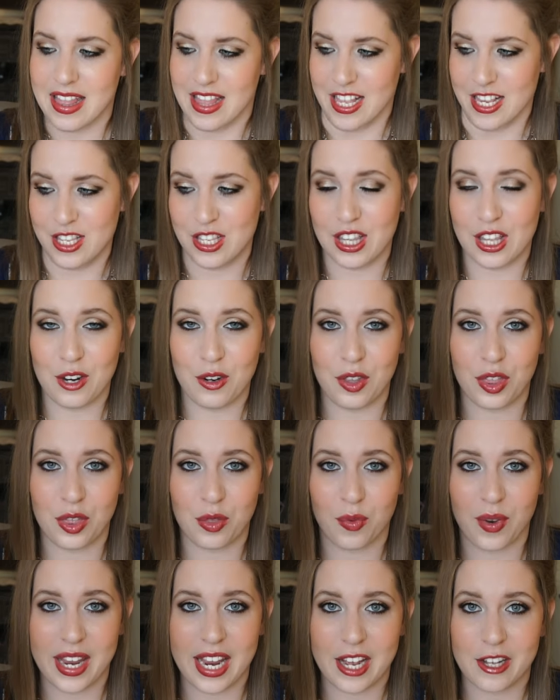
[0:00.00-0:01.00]
and this little
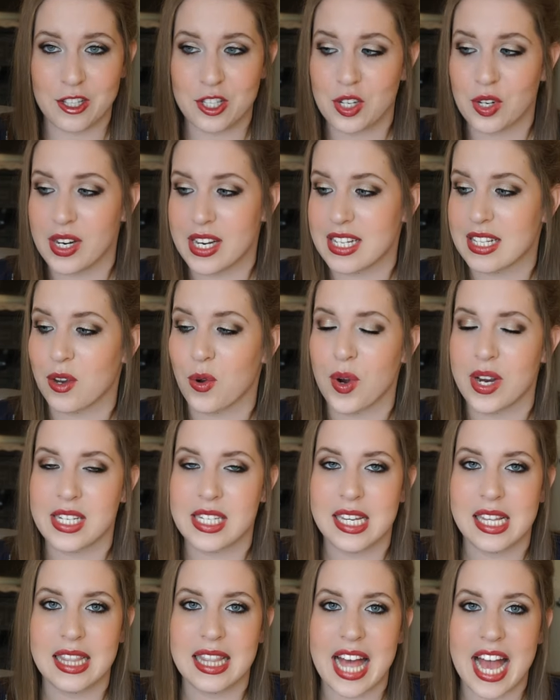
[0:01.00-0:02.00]
3-ouncer is
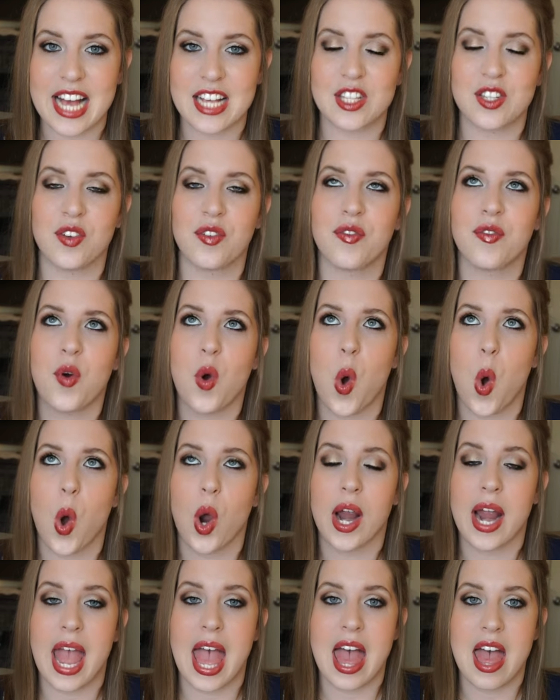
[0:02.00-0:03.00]
going to last
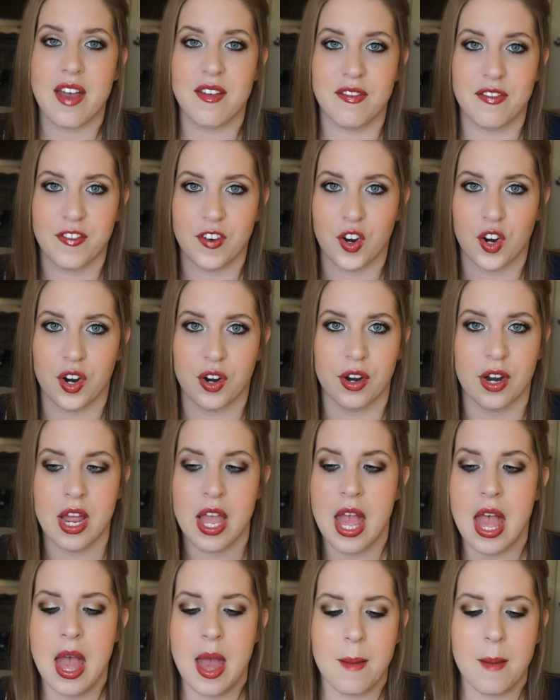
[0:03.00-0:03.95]
forever.